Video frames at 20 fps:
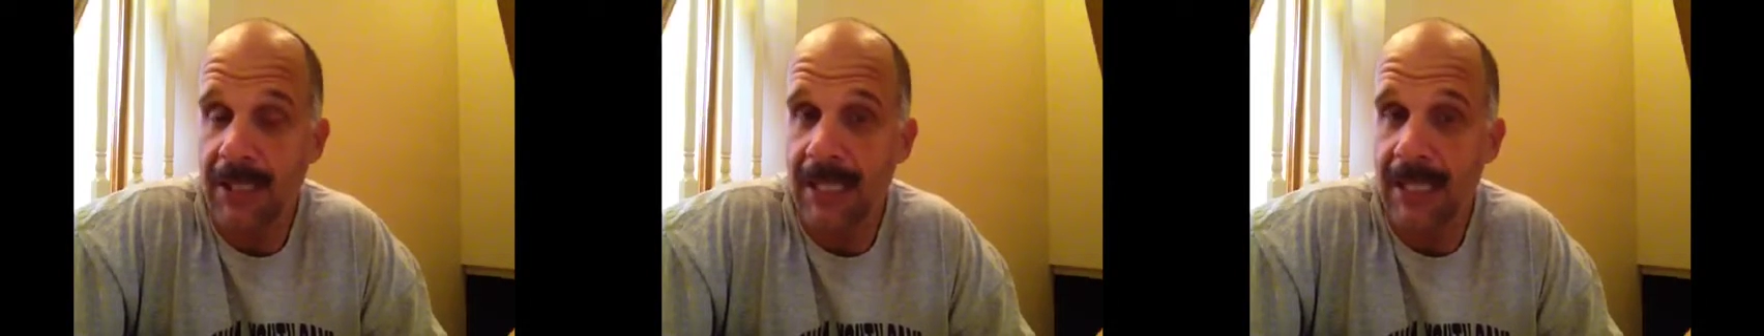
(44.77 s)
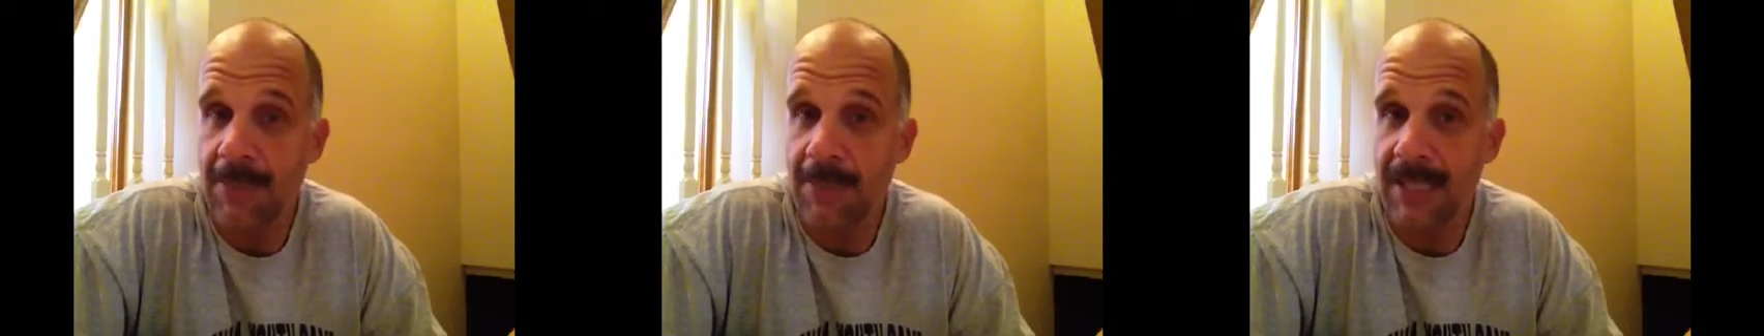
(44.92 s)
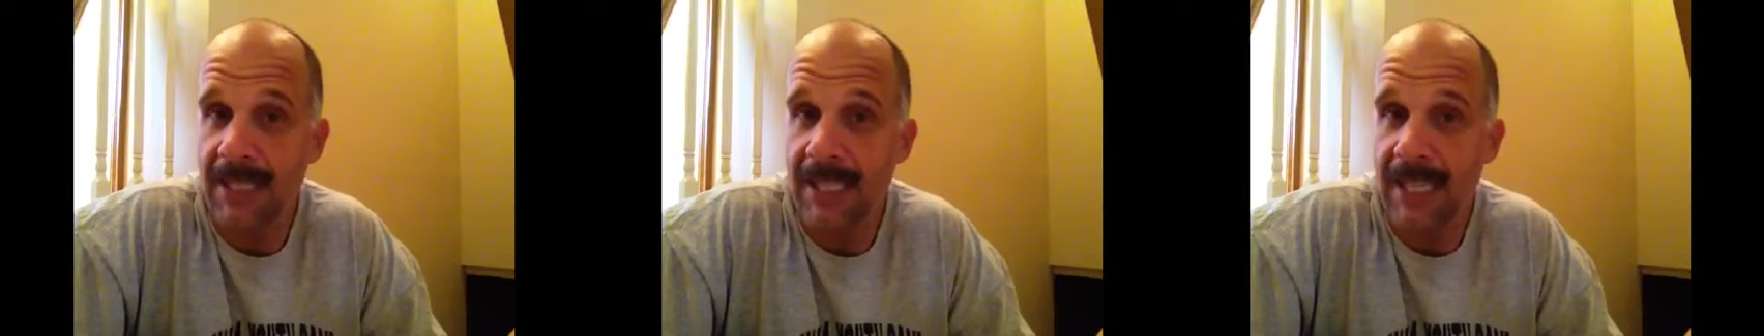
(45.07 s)

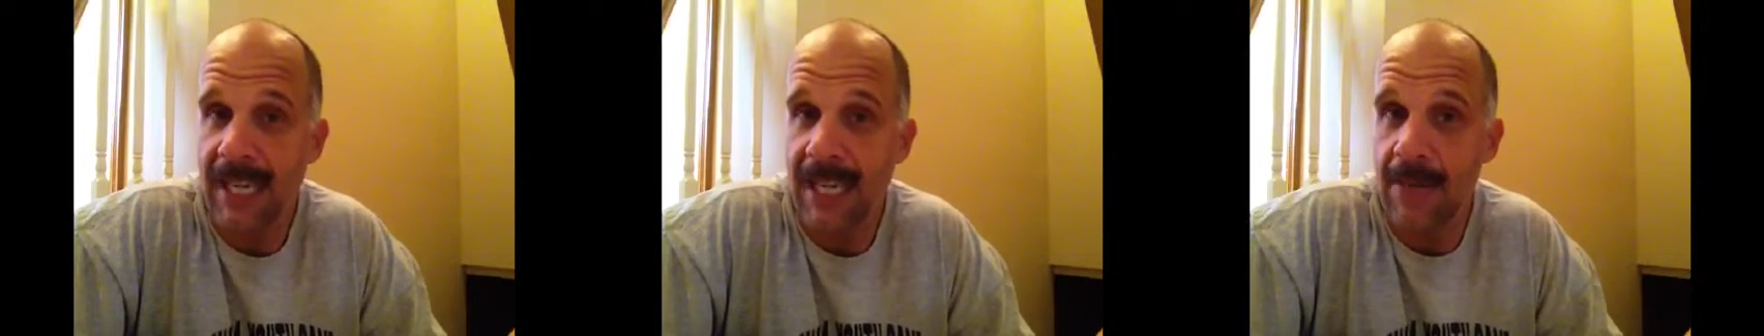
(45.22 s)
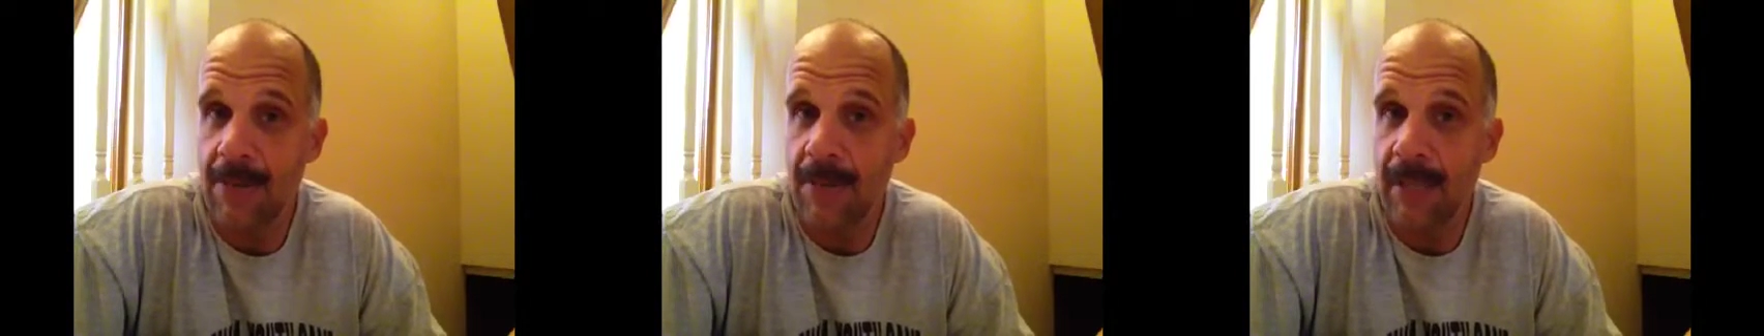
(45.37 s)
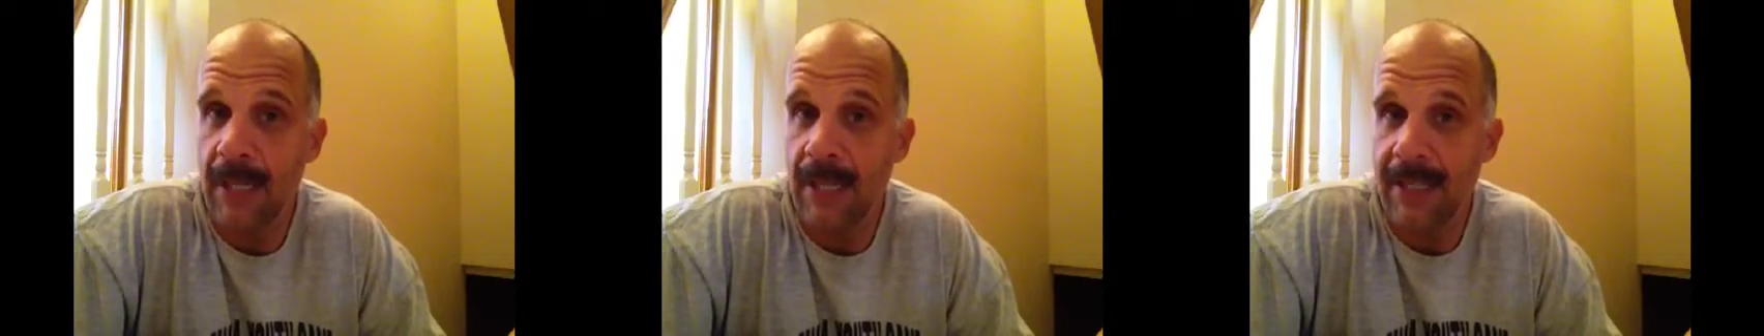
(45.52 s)
then
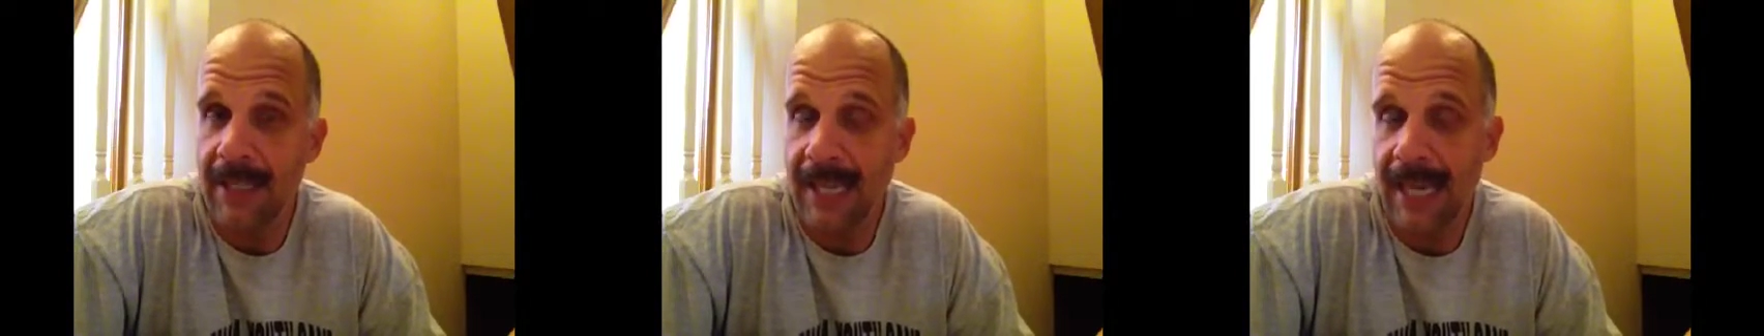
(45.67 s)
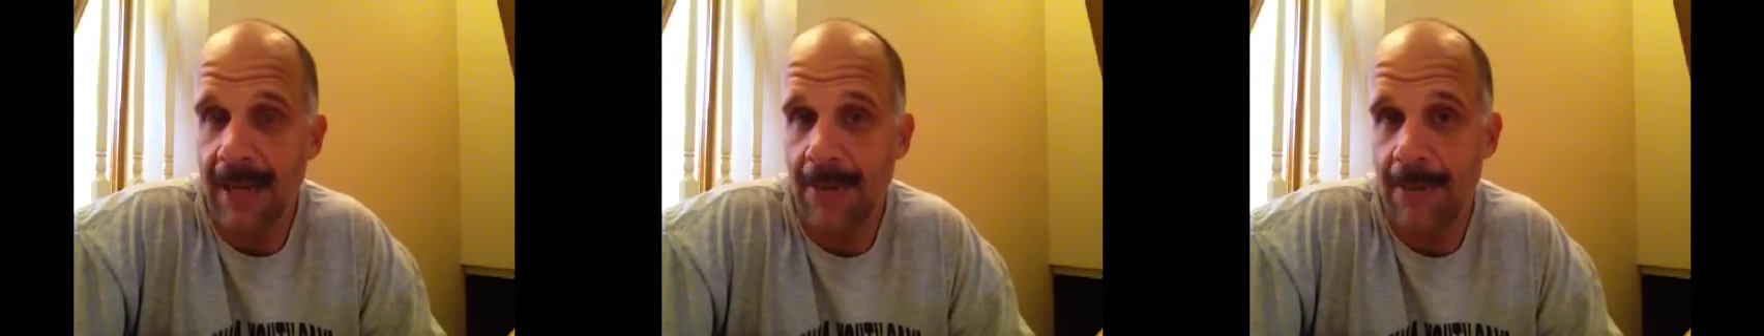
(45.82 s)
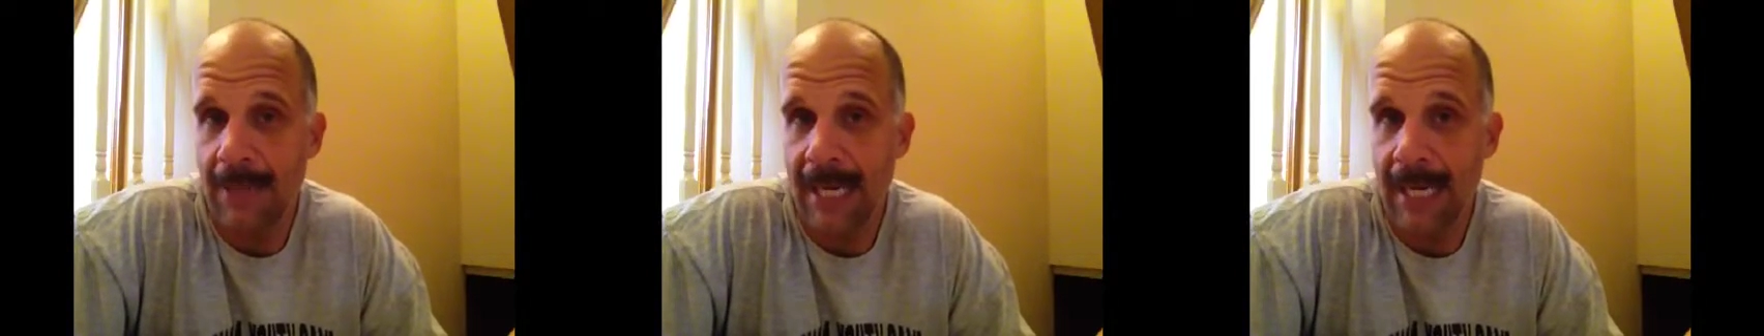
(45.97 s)
became a
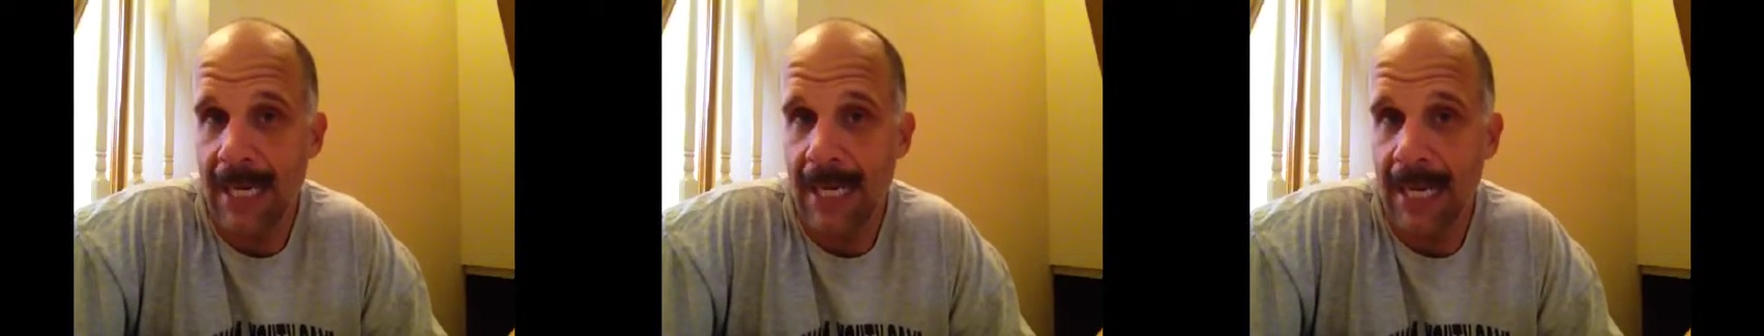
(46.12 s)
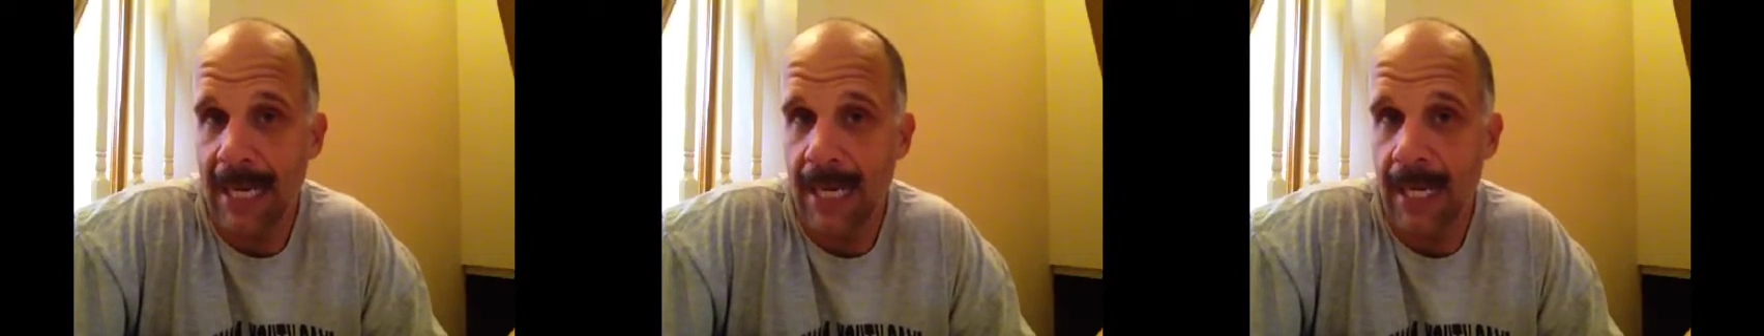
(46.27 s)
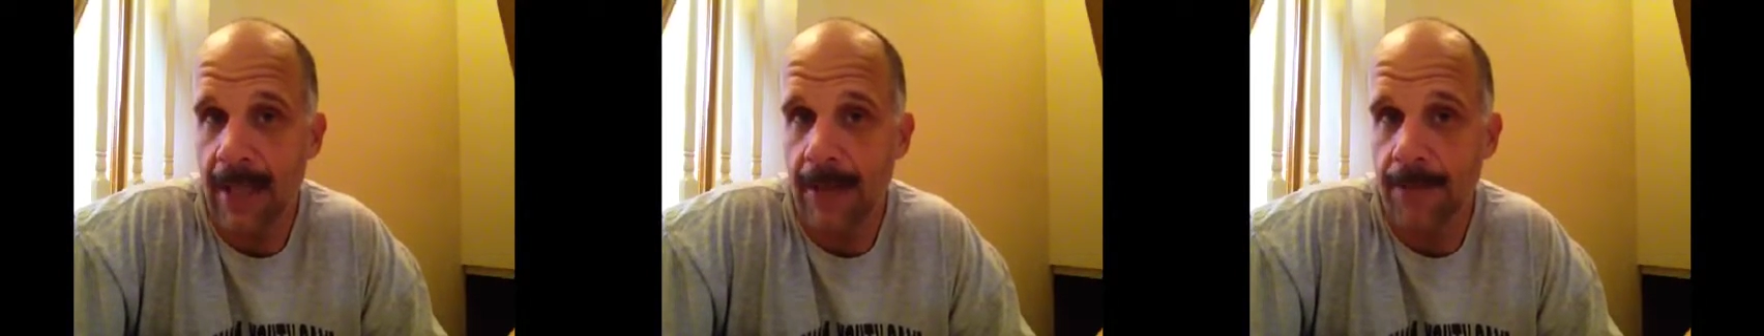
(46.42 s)
campaign
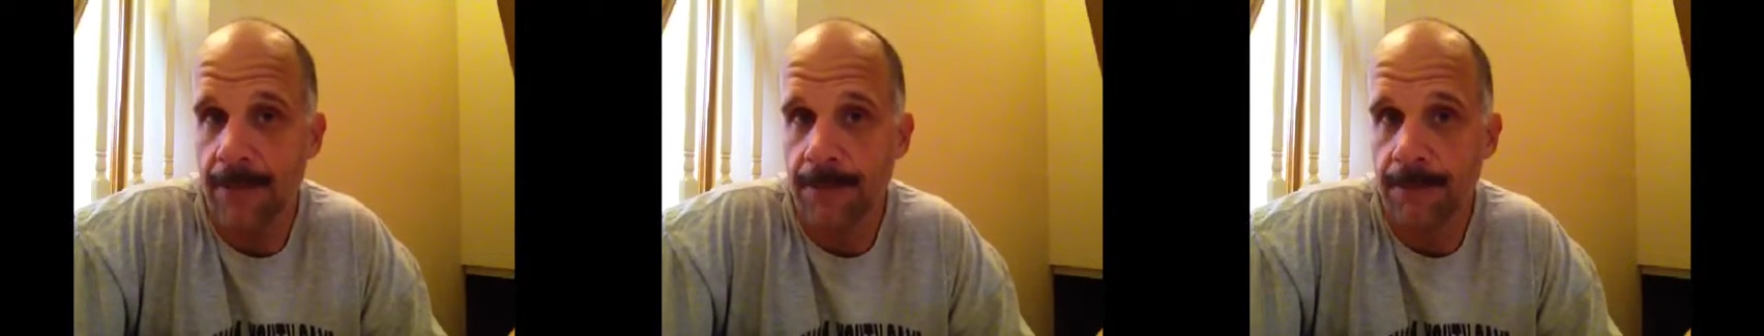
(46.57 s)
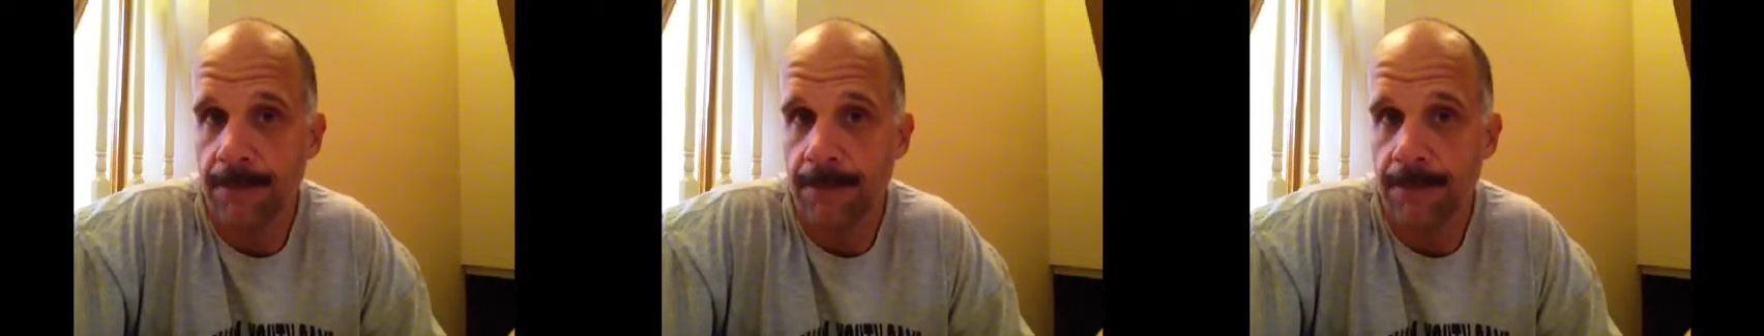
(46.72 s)
ad.